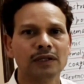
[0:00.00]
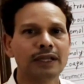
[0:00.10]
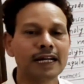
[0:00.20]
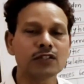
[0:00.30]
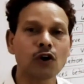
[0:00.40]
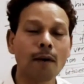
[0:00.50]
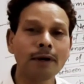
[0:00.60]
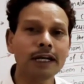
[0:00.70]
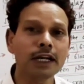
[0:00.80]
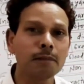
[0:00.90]
that is
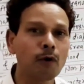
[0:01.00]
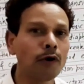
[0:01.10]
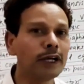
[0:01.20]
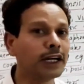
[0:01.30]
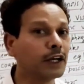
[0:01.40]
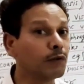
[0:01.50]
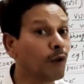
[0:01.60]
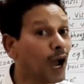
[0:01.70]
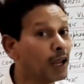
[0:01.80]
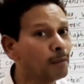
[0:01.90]
commonly reported in
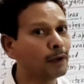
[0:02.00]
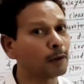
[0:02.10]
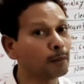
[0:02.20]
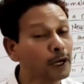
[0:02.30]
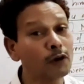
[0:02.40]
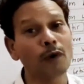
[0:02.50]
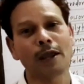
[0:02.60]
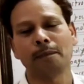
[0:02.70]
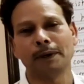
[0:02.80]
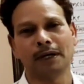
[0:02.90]
viper, pit
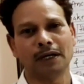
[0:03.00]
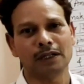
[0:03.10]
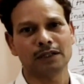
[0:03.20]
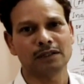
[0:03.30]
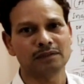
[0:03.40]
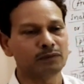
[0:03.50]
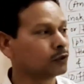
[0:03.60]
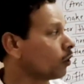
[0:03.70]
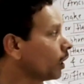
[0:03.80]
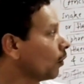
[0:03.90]
viper.
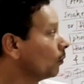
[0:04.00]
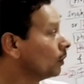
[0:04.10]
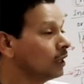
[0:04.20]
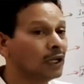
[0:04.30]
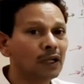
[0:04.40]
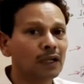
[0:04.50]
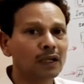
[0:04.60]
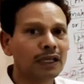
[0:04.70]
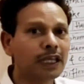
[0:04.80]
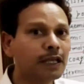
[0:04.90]
Note down,
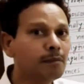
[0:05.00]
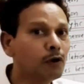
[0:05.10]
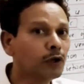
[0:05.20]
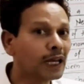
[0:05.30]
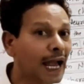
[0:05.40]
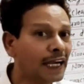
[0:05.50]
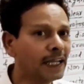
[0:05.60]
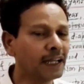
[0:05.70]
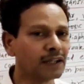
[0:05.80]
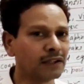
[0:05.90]

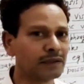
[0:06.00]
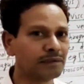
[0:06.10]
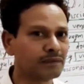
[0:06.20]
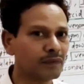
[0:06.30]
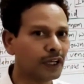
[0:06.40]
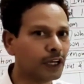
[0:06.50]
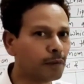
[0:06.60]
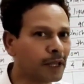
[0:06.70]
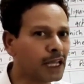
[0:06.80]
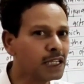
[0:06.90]
hemolytic,
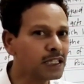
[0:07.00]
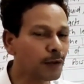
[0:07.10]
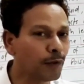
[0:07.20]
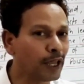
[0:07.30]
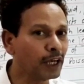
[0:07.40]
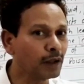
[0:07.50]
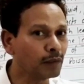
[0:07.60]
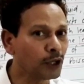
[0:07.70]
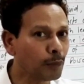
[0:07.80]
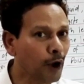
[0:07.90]
it means the
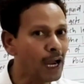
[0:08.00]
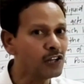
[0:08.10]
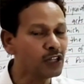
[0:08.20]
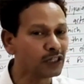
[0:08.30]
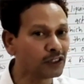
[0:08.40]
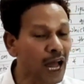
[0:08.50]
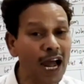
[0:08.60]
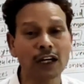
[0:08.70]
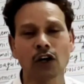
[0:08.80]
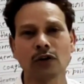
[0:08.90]
venom, the poison
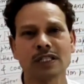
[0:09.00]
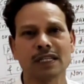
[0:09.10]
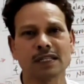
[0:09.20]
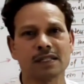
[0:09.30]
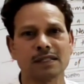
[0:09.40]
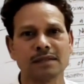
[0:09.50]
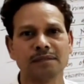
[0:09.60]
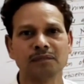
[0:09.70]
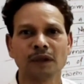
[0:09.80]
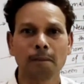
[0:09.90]
that causes
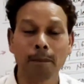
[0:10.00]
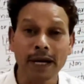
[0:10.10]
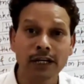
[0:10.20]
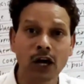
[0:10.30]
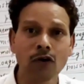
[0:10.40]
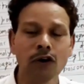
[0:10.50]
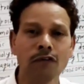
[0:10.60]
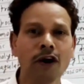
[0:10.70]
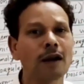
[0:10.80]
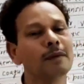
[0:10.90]
breakdown
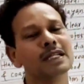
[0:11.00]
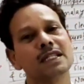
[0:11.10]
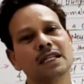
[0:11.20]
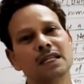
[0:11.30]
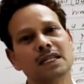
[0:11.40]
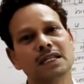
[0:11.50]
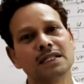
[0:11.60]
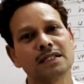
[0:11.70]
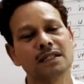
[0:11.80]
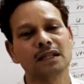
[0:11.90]
of
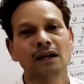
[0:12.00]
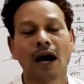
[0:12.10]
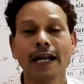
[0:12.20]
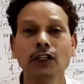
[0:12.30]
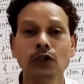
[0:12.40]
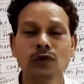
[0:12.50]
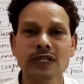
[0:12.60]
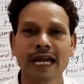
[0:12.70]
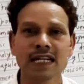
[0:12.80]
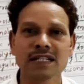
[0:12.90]
RBCs,
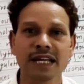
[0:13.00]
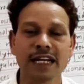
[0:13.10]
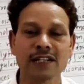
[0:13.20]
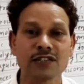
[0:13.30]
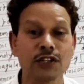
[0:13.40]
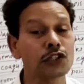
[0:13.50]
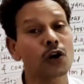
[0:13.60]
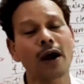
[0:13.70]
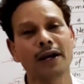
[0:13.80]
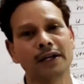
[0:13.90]
erythrocytes gets
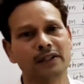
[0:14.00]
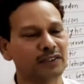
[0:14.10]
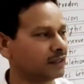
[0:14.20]
destroyed.